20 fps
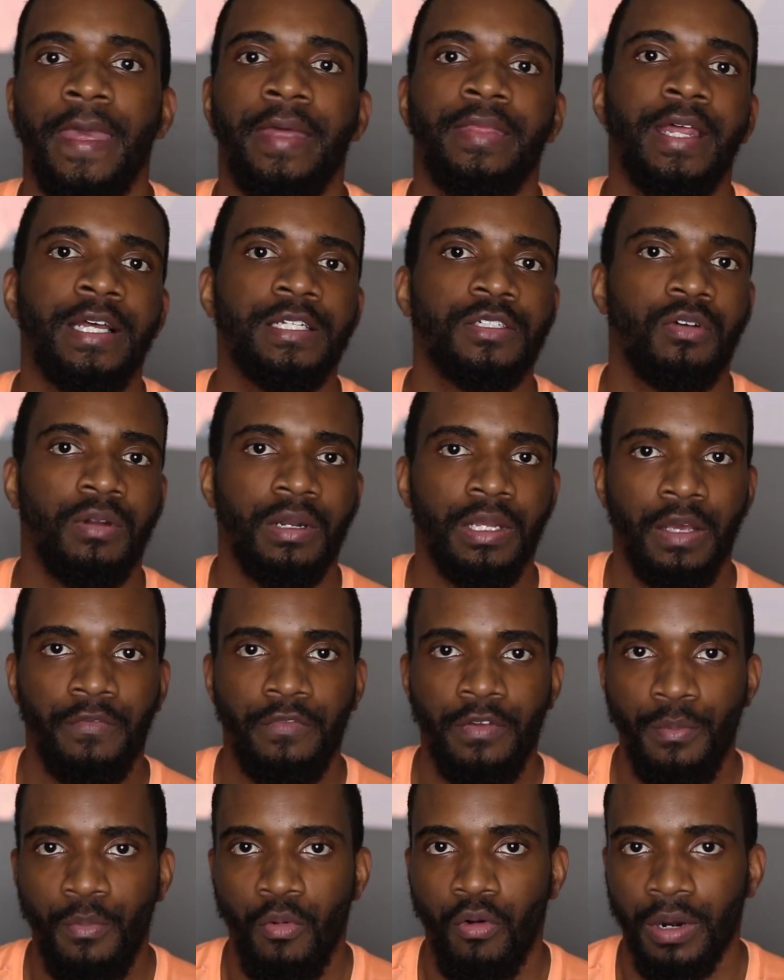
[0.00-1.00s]
and that's going to
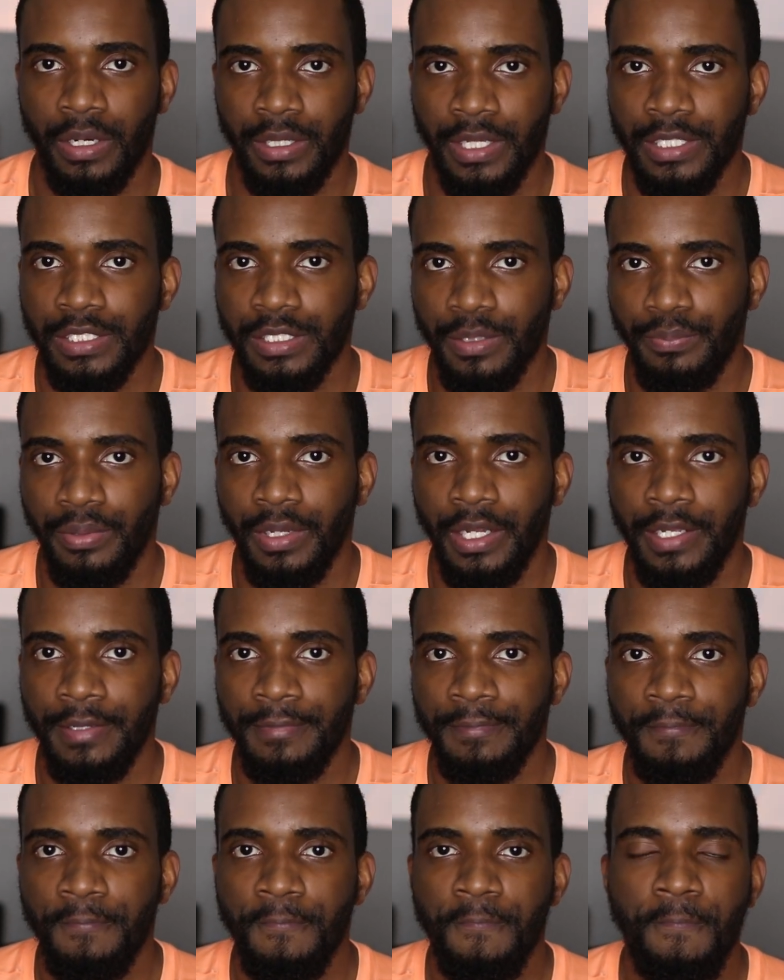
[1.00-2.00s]
give you more
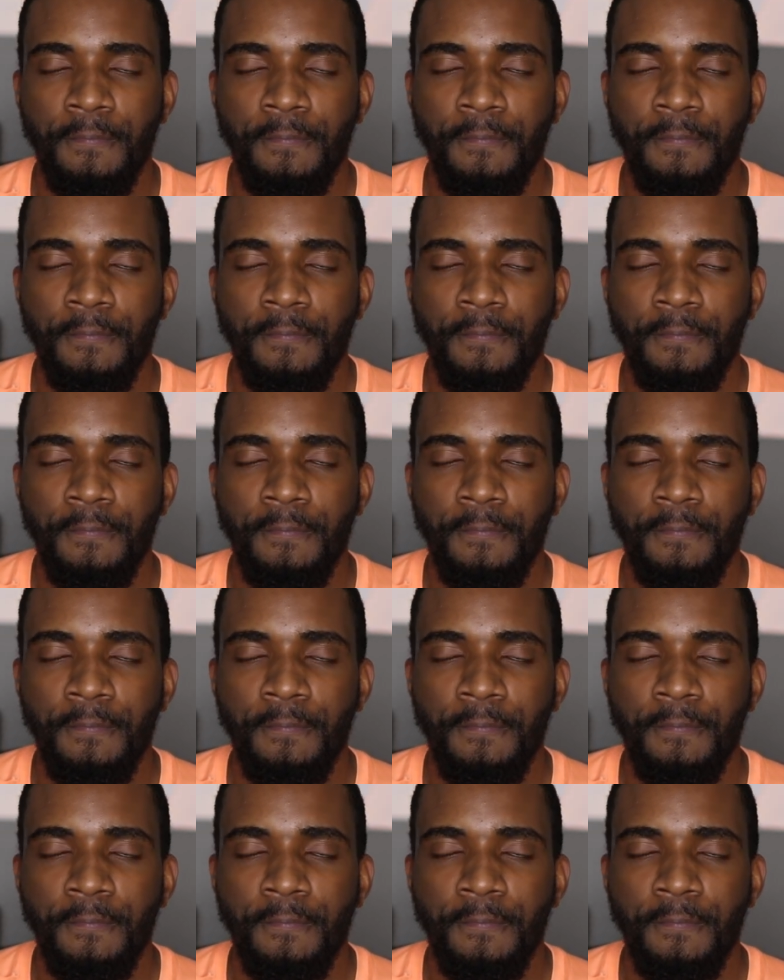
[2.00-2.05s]
discipline